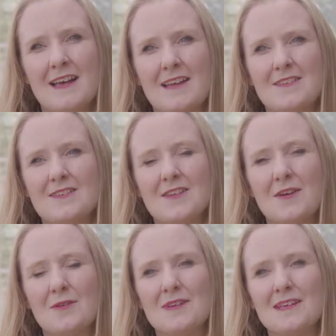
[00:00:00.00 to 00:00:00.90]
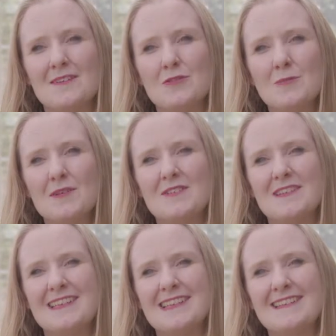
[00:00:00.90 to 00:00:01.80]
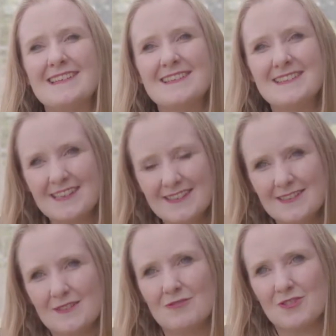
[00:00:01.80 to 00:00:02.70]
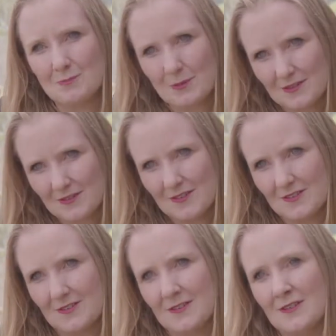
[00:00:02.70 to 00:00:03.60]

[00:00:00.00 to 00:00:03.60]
And so it's almost an instinctive response